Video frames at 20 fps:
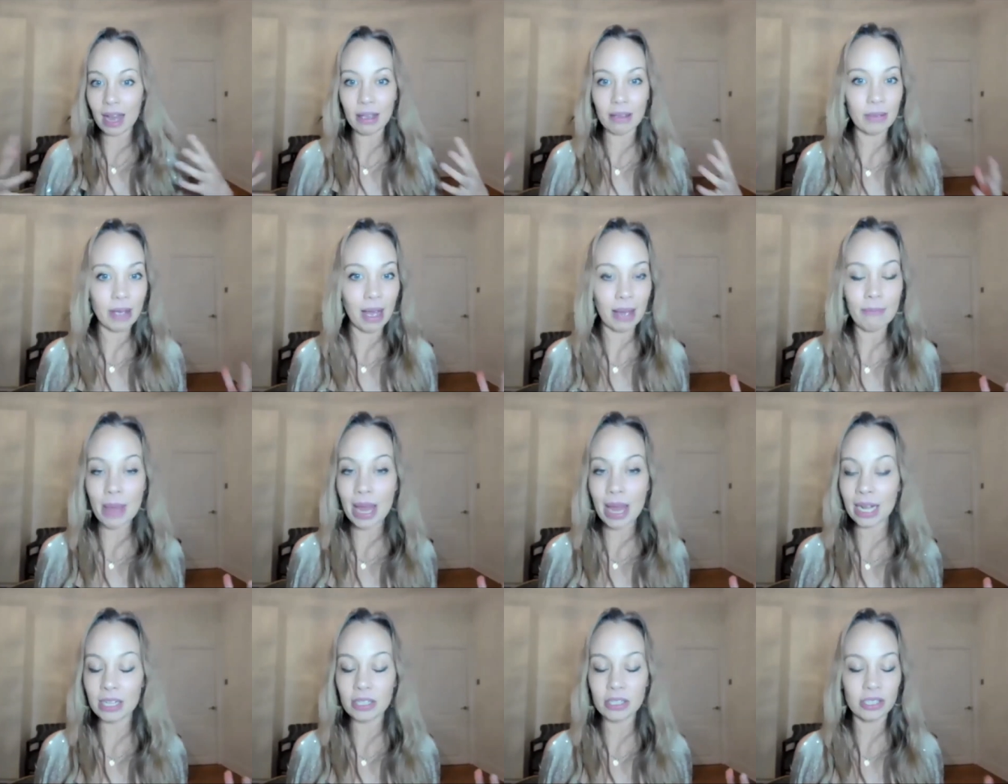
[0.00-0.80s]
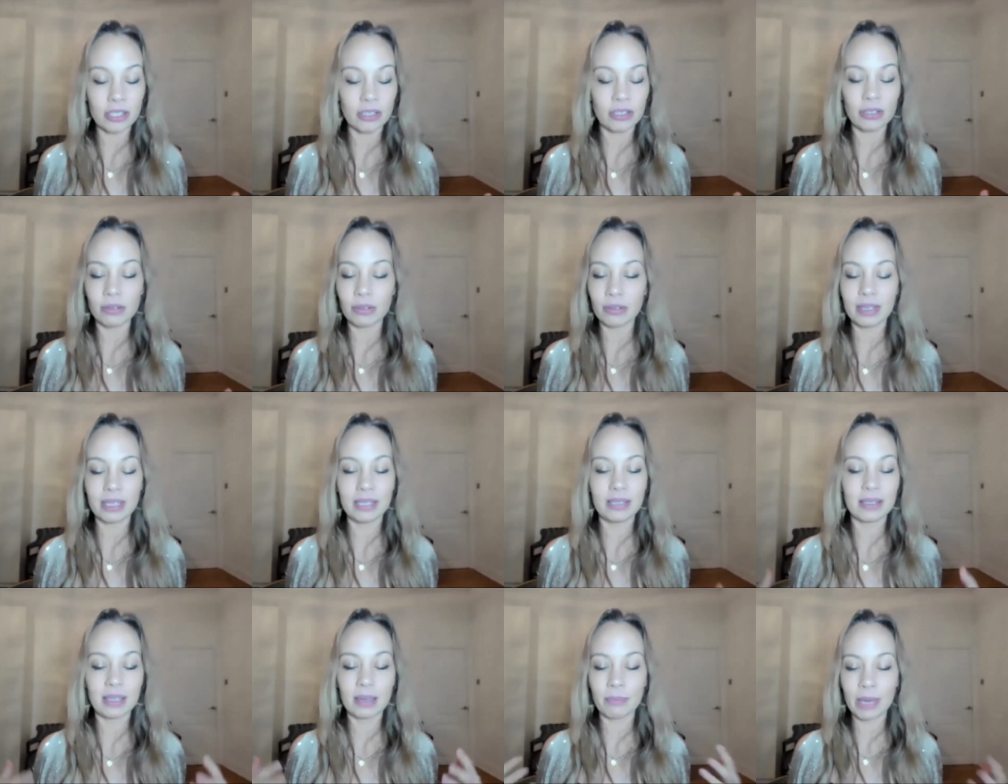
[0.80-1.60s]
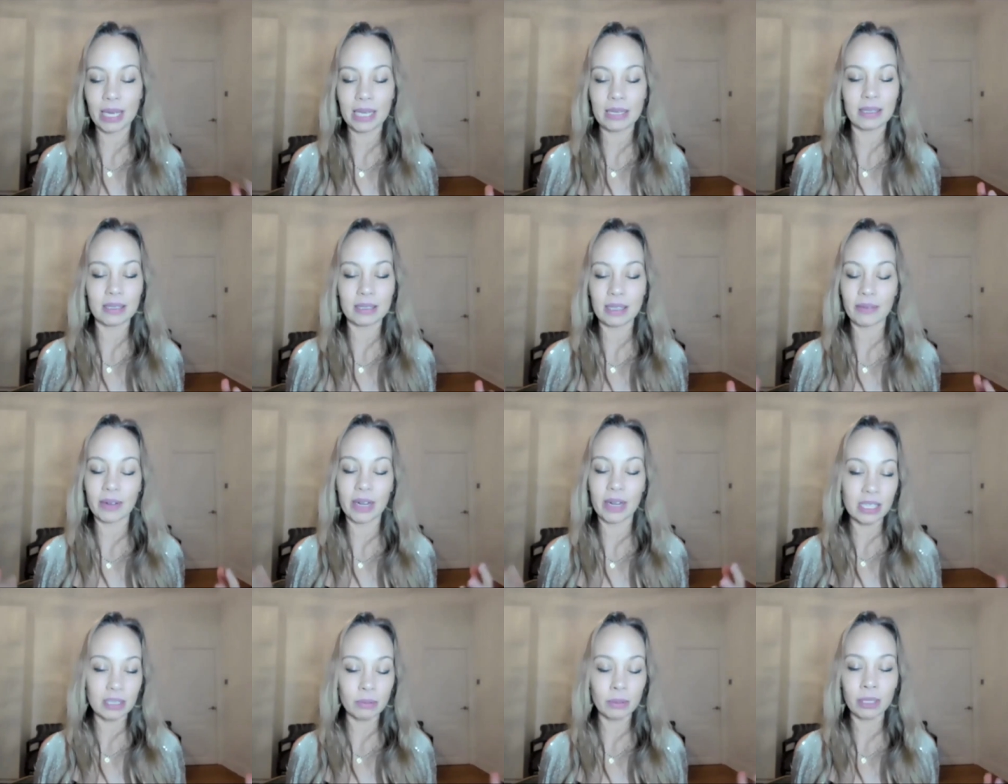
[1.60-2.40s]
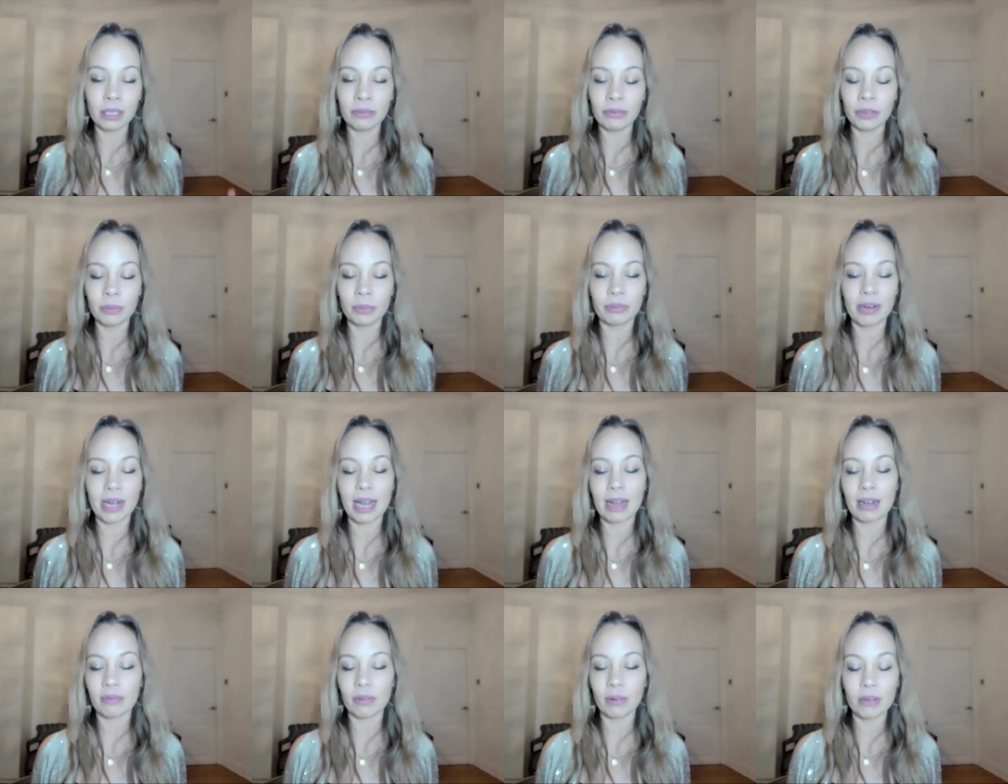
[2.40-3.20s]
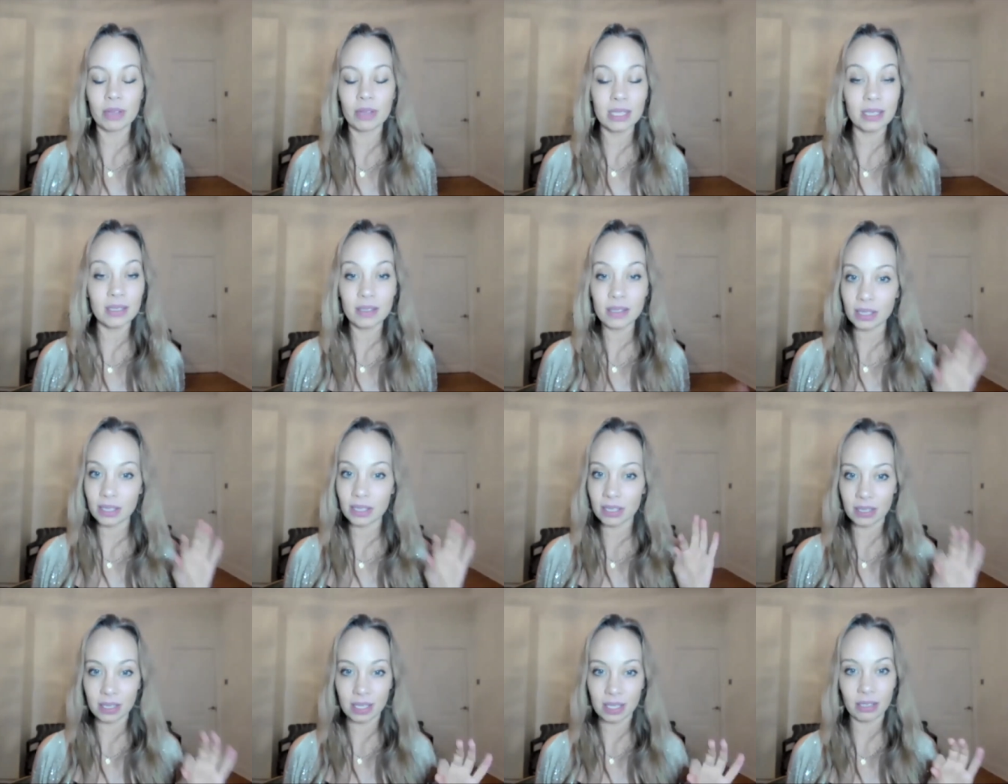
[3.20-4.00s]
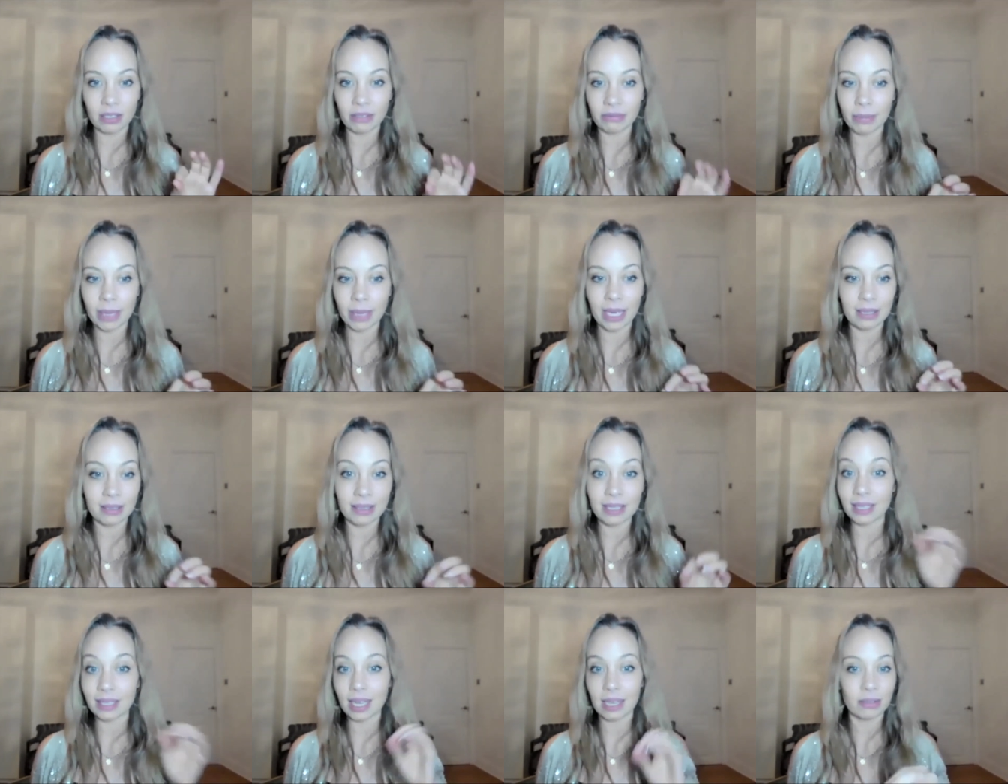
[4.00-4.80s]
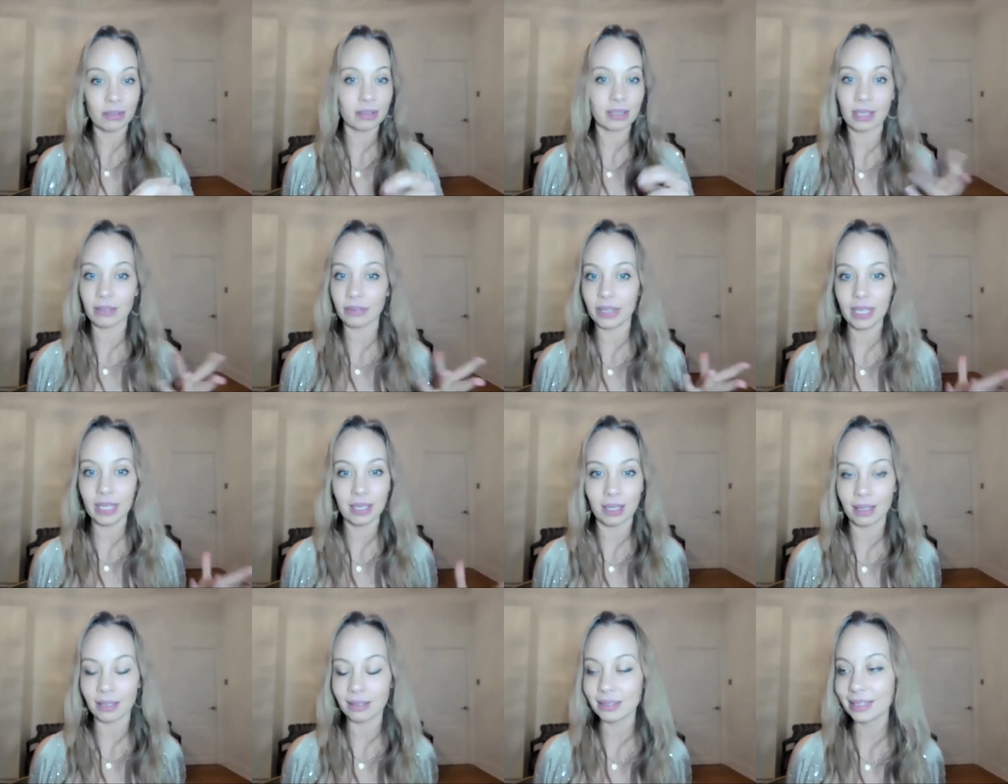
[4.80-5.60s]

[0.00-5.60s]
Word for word: I managed to do all this amazing stuff. And I just want you to feel proud of all the decisions that you've made to get yourself here.